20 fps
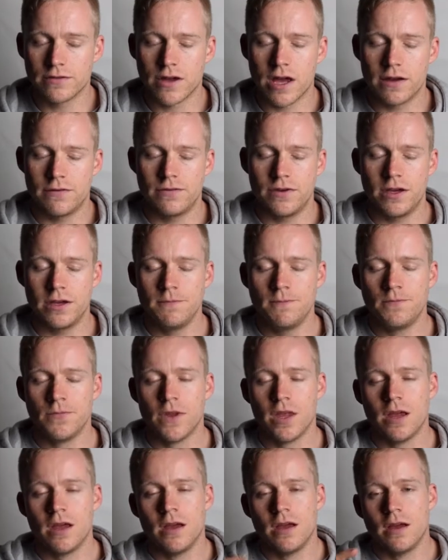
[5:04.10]
of caffeine.
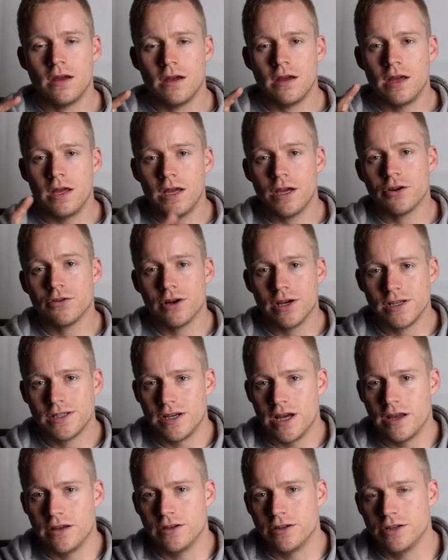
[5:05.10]

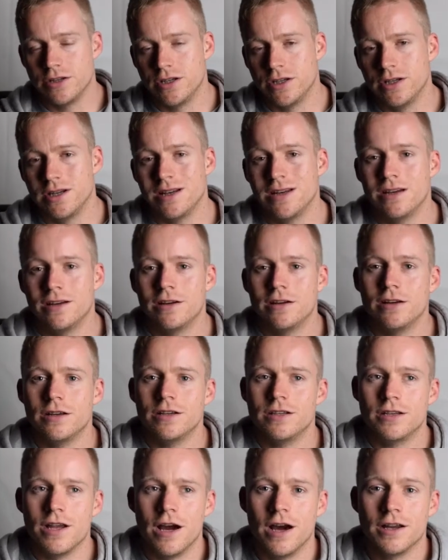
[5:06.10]
Increased energy,
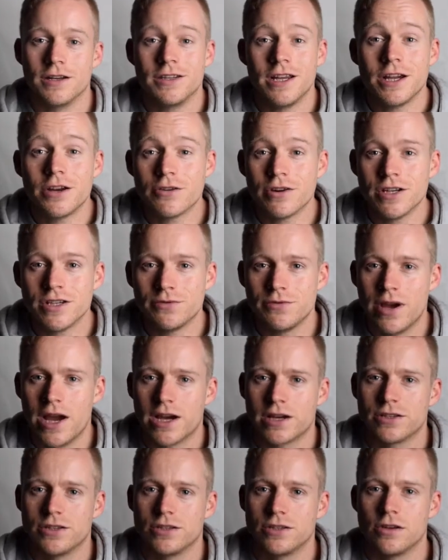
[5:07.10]
decreased
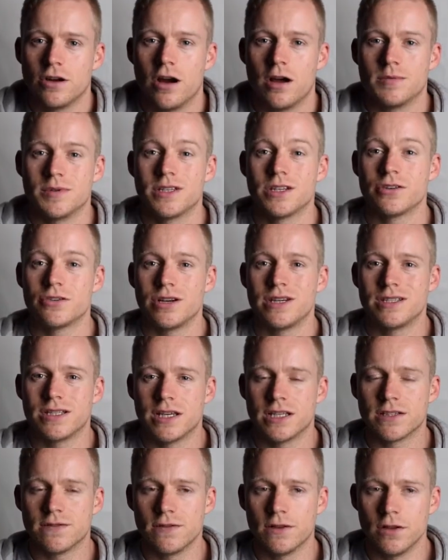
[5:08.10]
reaction times, increased
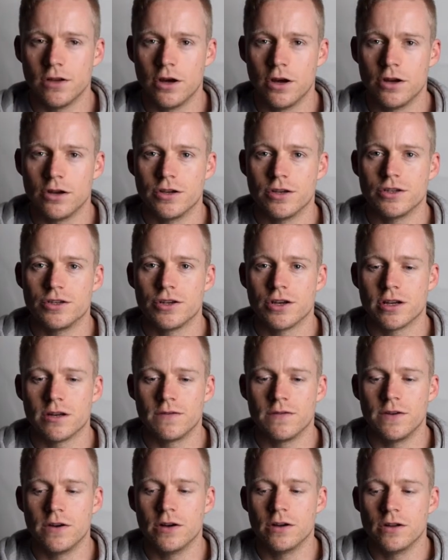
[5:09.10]
sense of alertness. You're
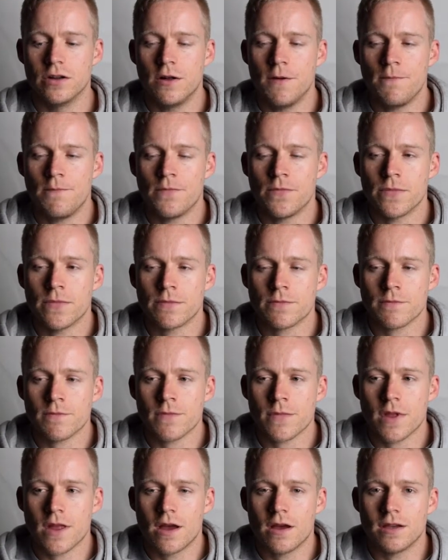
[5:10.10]
going to feel
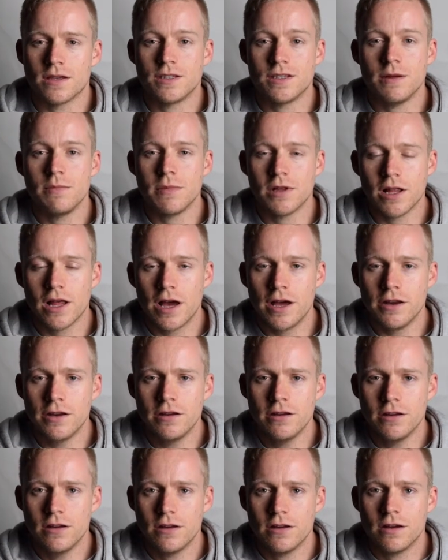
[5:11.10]

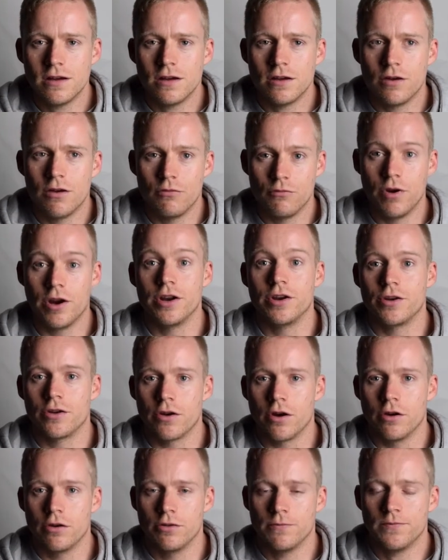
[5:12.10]
stimulated ready to
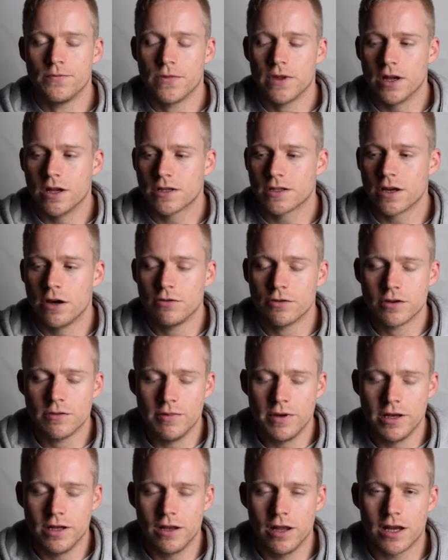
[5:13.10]
go. It's going to
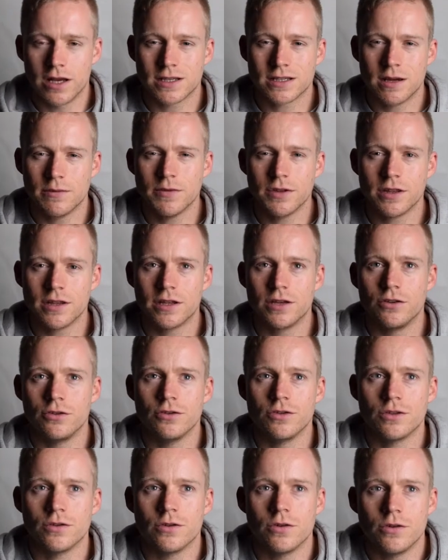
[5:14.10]
be like something that
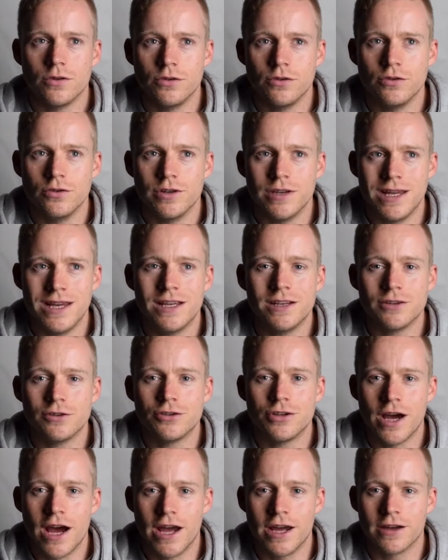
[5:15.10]
you need
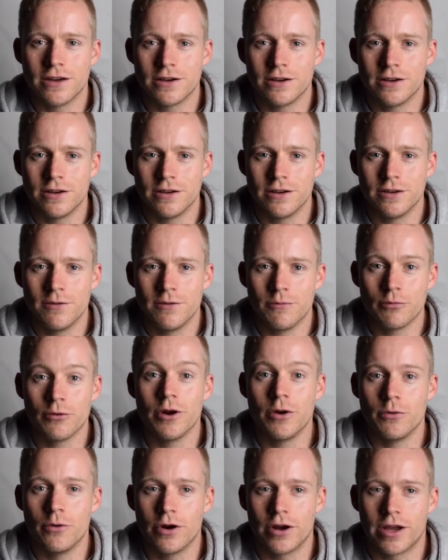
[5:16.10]
to take
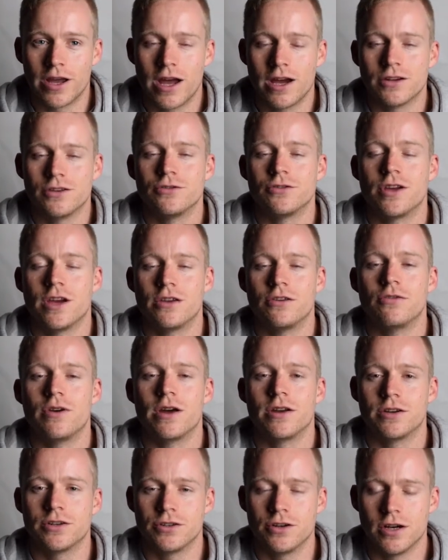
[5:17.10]
pre-workout to get you
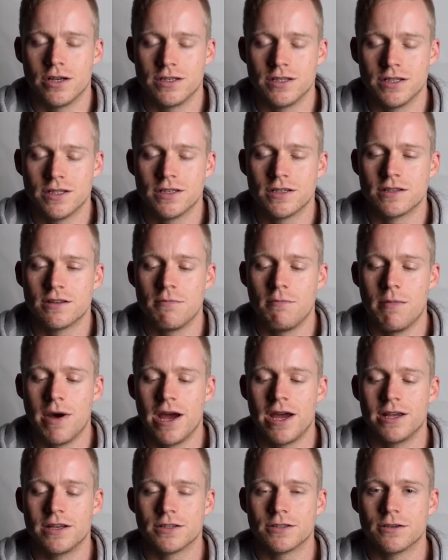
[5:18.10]
energized. This is the
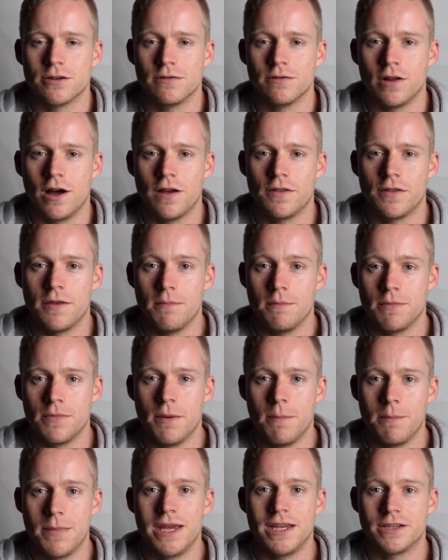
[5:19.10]
main sort of like
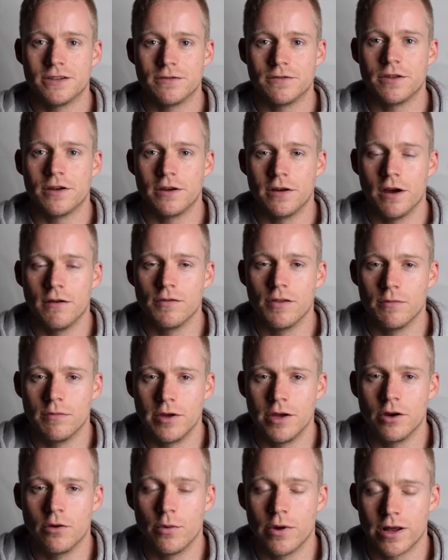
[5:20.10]
the meat of the
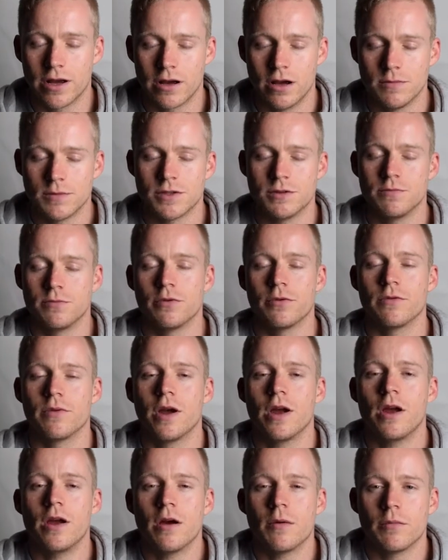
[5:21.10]
meal when it comes to
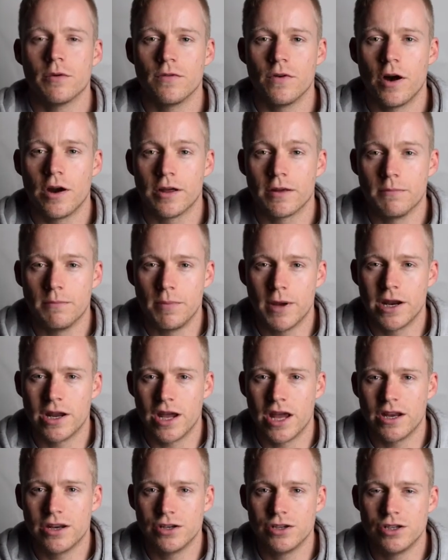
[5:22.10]
providing
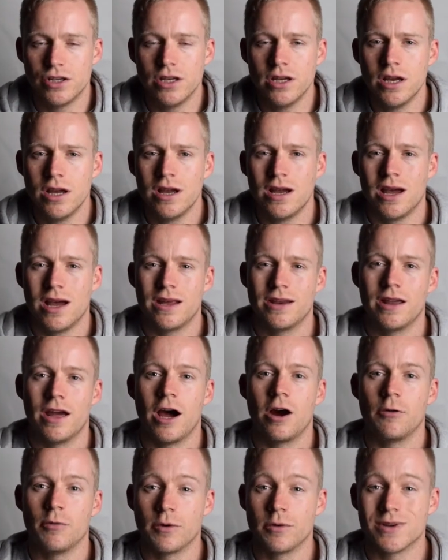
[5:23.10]
better energy and
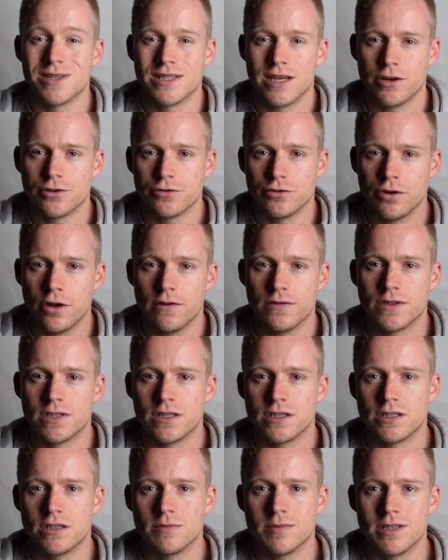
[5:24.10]
helping with central nervous
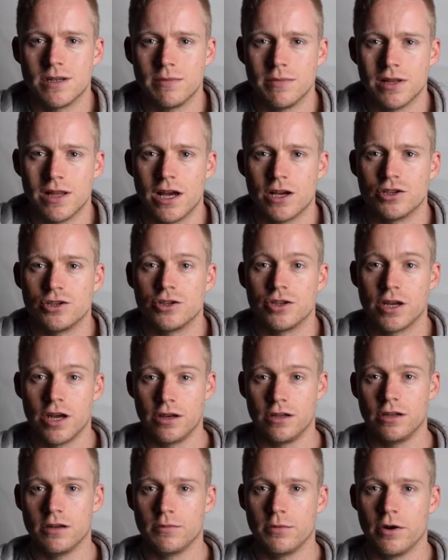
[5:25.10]
system stimulation,
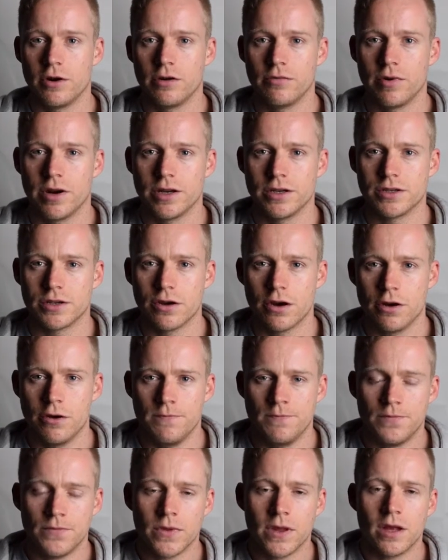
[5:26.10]
getting your body ready to go.
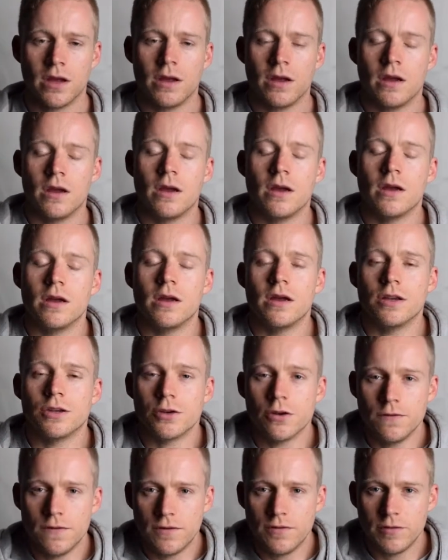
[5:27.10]

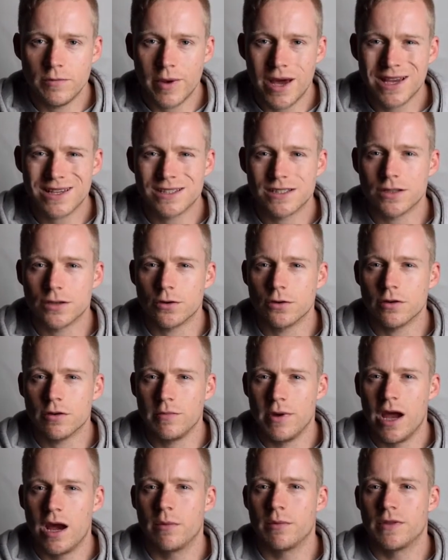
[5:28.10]
250 megs is a good
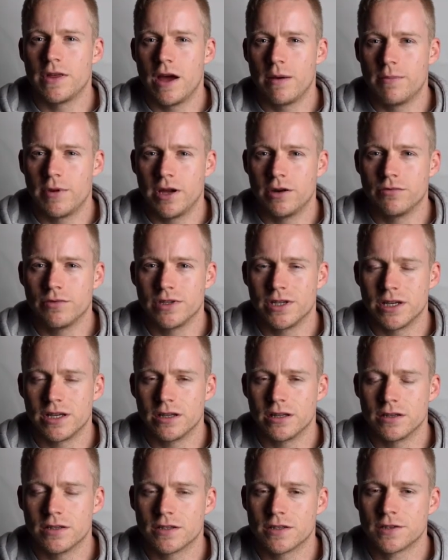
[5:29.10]
amount without being
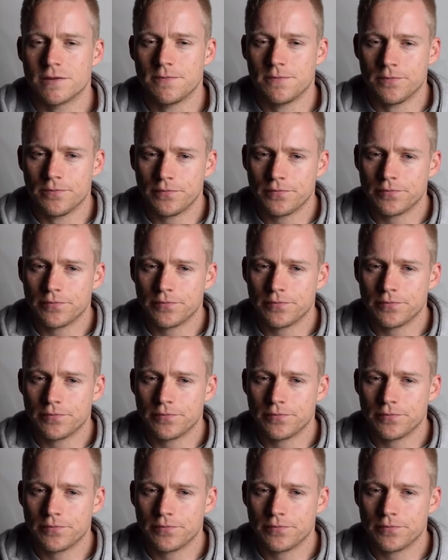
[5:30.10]
ridiculous.